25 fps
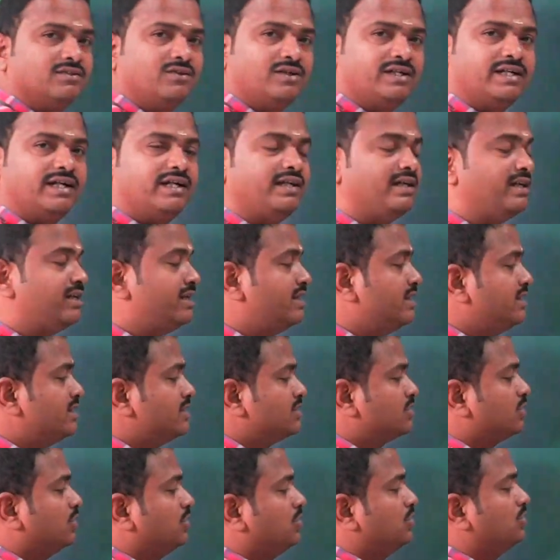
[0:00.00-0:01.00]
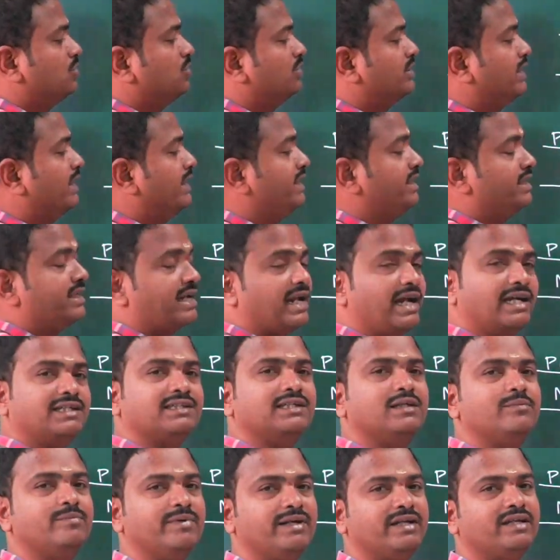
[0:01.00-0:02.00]
Okay, so due to the
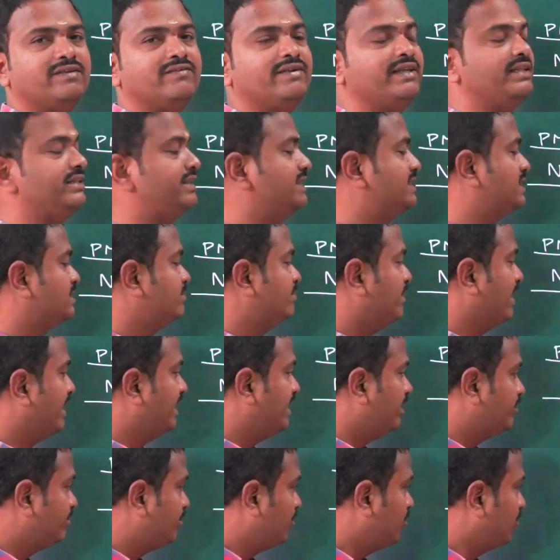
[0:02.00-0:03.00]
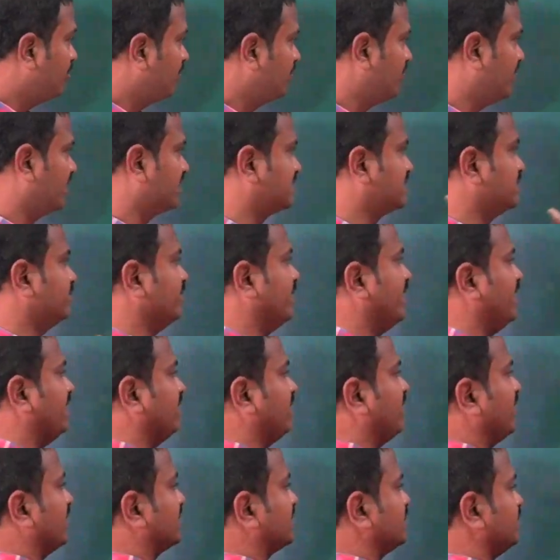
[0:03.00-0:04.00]
interaction between this main flux
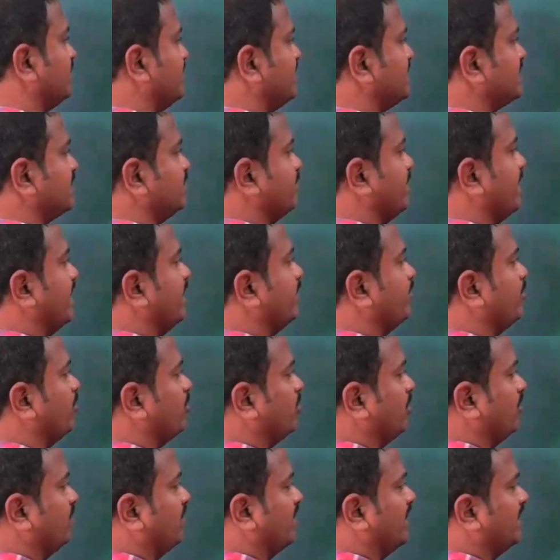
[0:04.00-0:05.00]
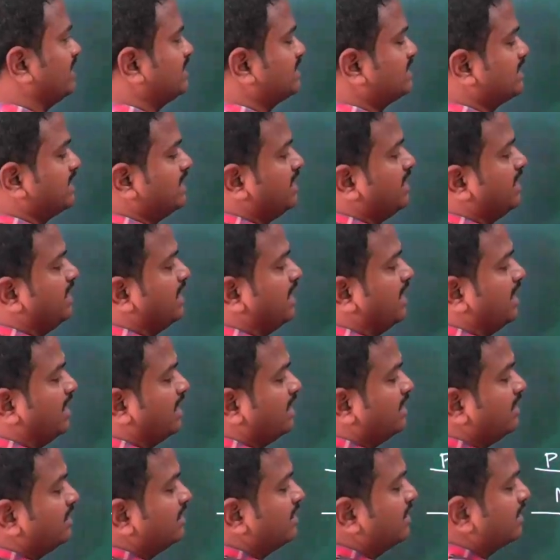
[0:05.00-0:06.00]
means main pole flux,
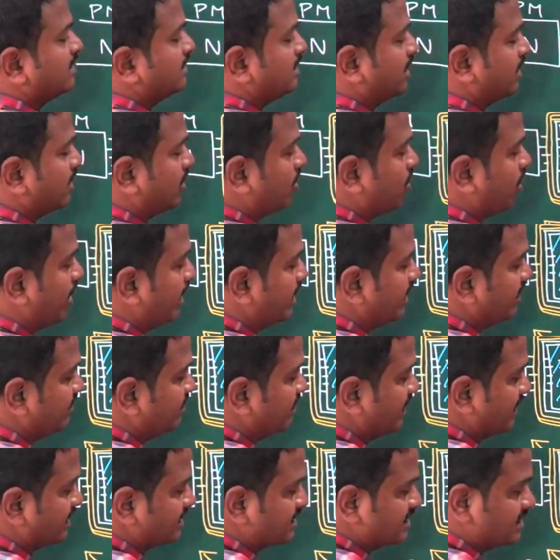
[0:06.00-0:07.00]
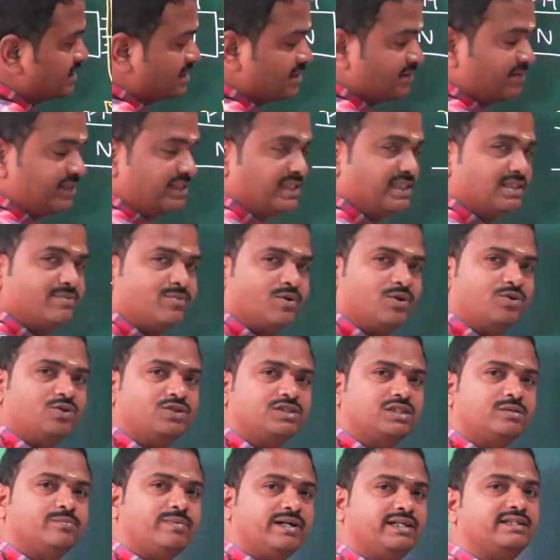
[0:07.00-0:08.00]
and the coil flux, which is
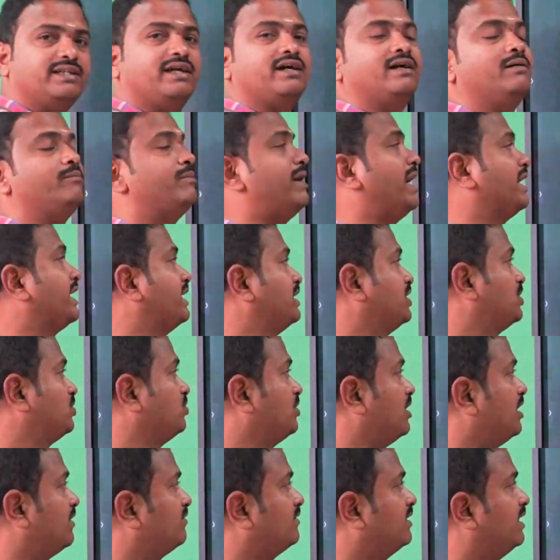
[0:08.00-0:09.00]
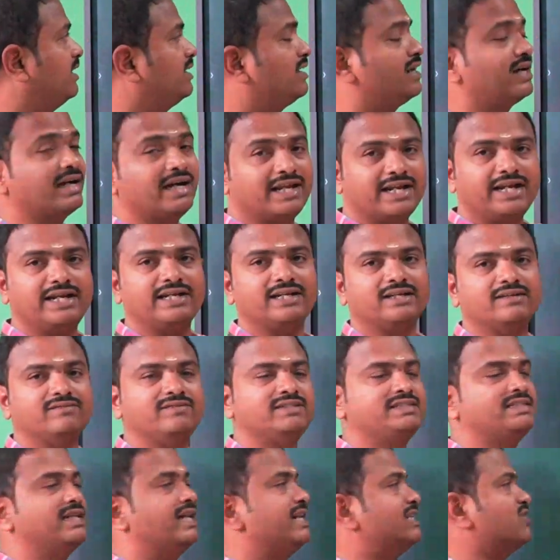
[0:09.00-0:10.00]
produced by the magnitude of the current,
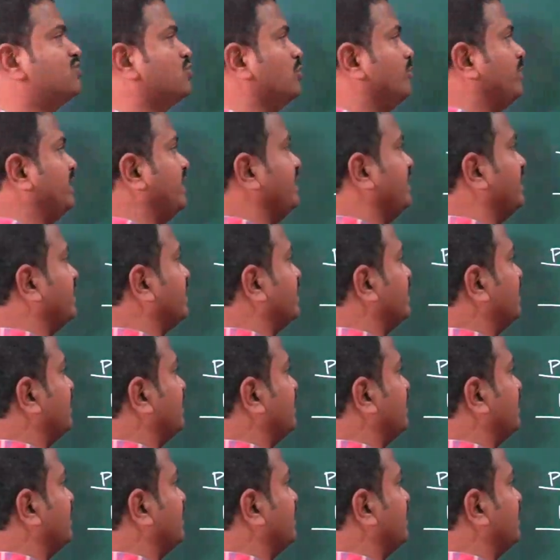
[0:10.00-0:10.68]
which has to be